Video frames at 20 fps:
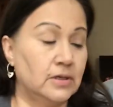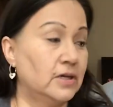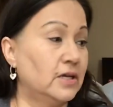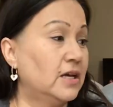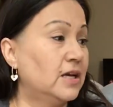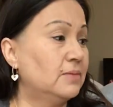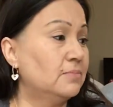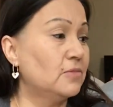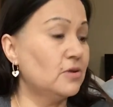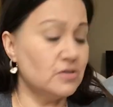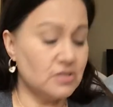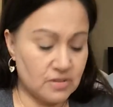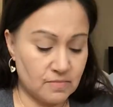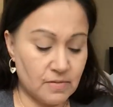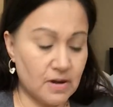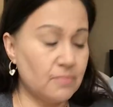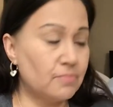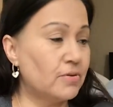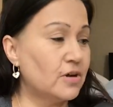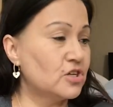And most of
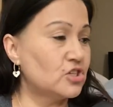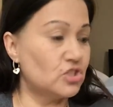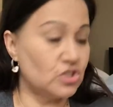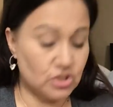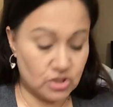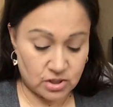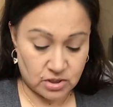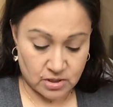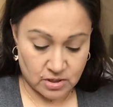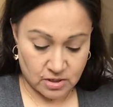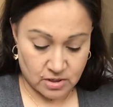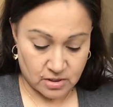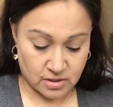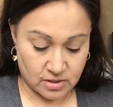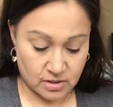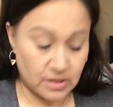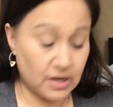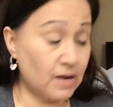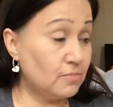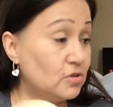my brushes
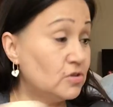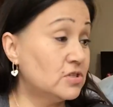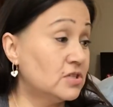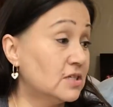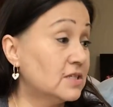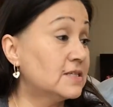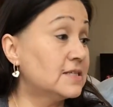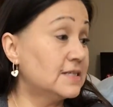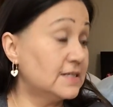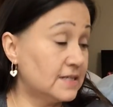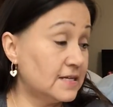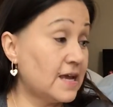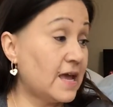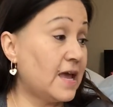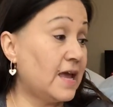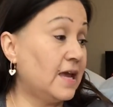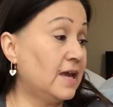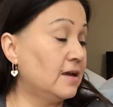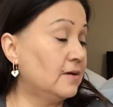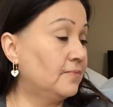that I'm using
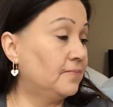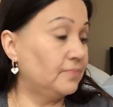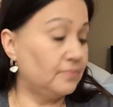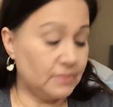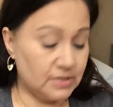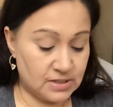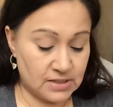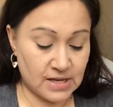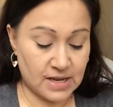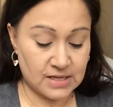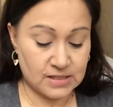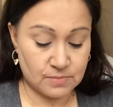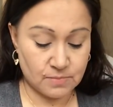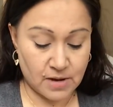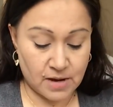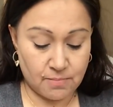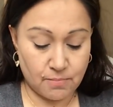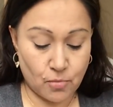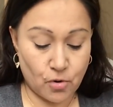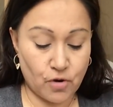today, besides
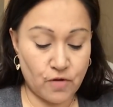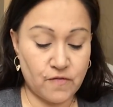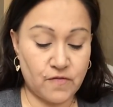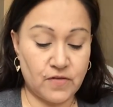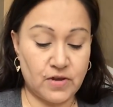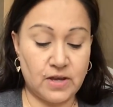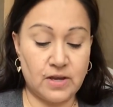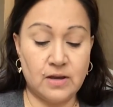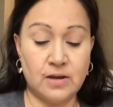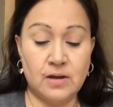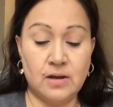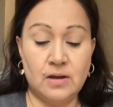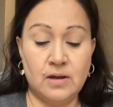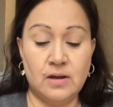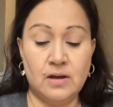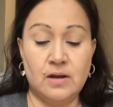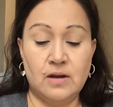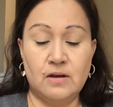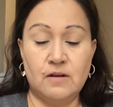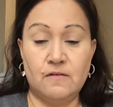my Morphe
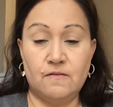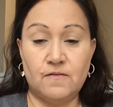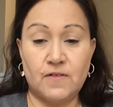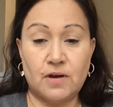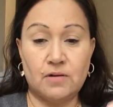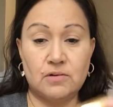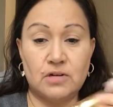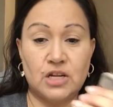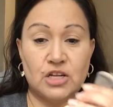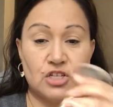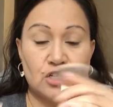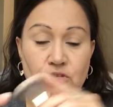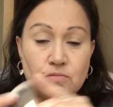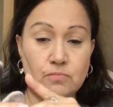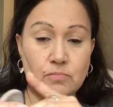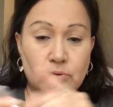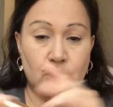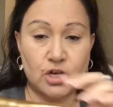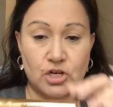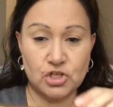foundation
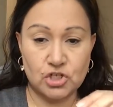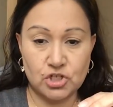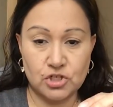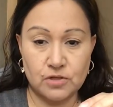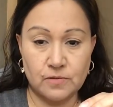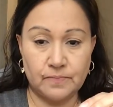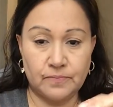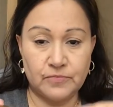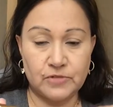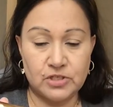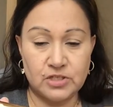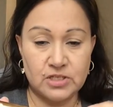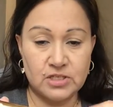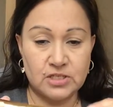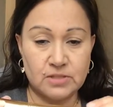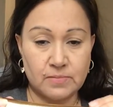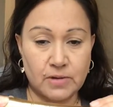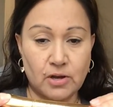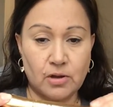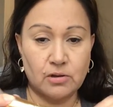brush, this
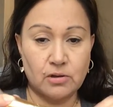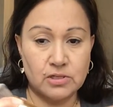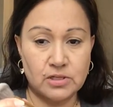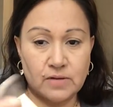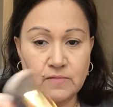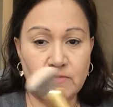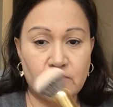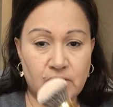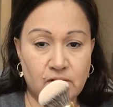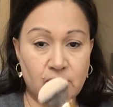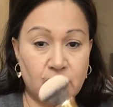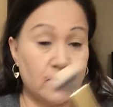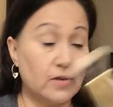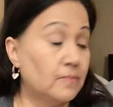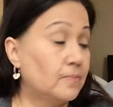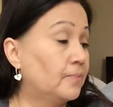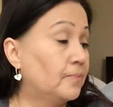is my all-time favorite,